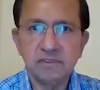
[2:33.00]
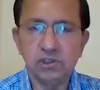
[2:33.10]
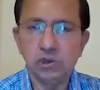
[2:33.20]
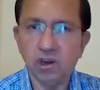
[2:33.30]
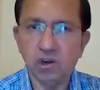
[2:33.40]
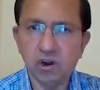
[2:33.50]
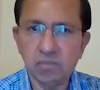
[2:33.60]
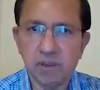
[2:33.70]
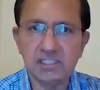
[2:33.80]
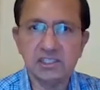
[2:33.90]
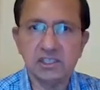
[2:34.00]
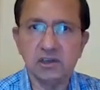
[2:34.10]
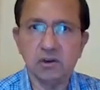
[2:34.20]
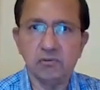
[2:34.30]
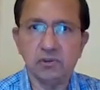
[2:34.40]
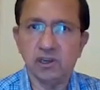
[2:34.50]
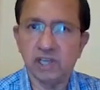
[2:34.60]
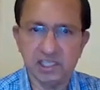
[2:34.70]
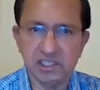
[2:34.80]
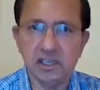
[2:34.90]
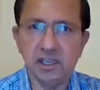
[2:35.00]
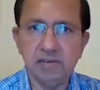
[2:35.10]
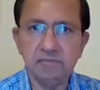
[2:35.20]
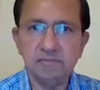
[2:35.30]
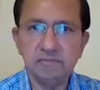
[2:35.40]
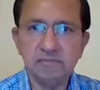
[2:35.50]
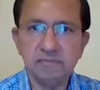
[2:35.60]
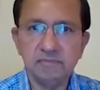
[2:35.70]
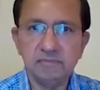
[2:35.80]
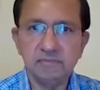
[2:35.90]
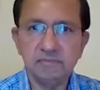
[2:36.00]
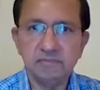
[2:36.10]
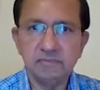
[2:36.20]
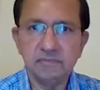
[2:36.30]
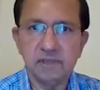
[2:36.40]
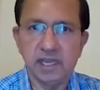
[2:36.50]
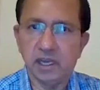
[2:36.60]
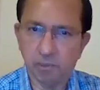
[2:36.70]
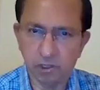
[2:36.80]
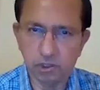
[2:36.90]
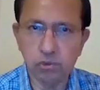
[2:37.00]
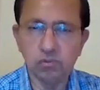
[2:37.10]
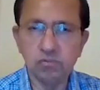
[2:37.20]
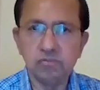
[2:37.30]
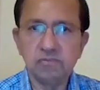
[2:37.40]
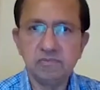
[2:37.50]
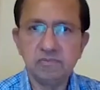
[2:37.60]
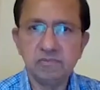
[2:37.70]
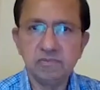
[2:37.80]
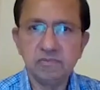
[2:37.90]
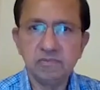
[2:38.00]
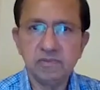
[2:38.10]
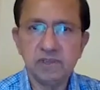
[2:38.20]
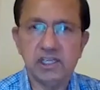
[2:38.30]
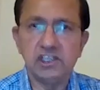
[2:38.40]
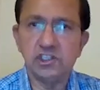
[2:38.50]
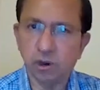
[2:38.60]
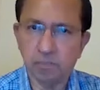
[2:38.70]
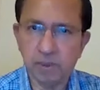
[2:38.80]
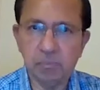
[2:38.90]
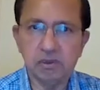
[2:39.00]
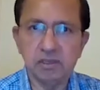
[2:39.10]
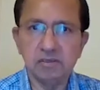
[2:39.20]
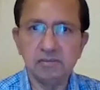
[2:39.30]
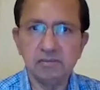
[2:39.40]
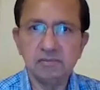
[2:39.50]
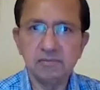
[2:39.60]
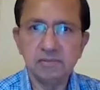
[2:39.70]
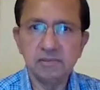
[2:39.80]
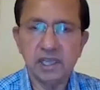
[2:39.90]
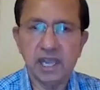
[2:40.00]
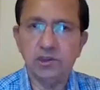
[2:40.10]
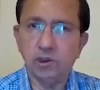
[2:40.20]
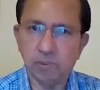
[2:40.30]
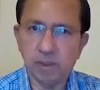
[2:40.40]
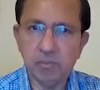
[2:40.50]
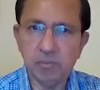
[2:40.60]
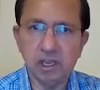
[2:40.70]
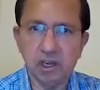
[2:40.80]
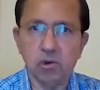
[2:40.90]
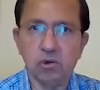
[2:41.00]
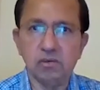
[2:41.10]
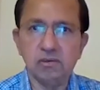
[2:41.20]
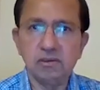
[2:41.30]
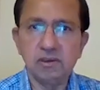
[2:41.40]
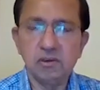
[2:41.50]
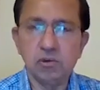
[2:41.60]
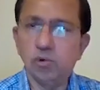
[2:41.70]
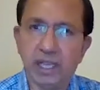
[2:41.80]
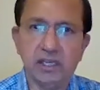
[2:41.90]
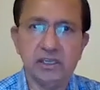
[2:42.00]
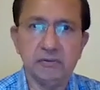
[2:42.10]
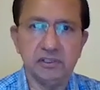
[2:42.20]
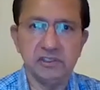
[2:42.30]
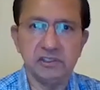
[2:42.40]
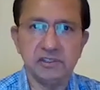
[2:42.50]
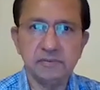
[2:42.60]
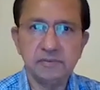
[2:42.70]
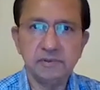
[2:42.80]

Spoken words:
you are not master of your destiny. And number two, it is your people and your people alone who make a difference.